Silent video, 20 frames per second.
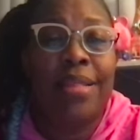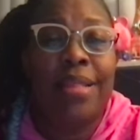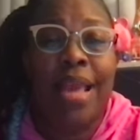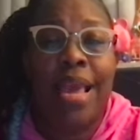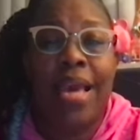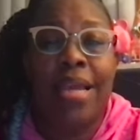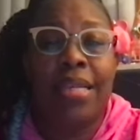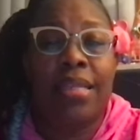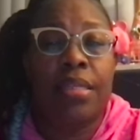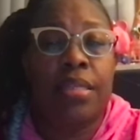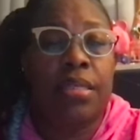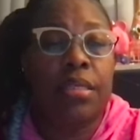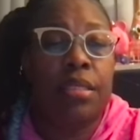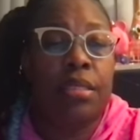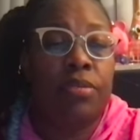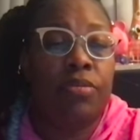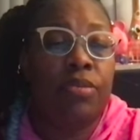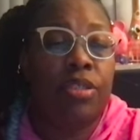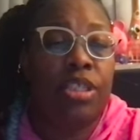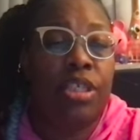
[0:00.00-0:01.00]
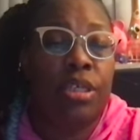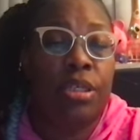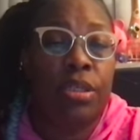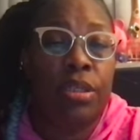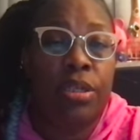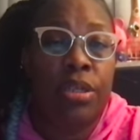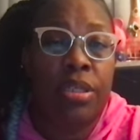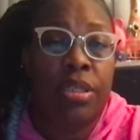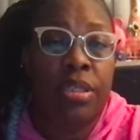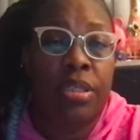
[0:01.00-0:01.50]
They had a list of
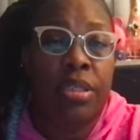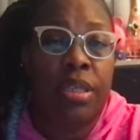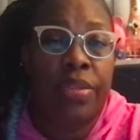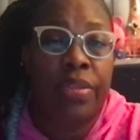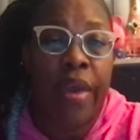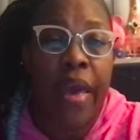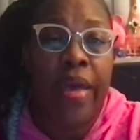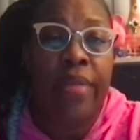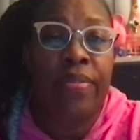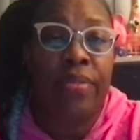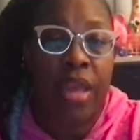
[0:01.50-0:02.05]
dealers that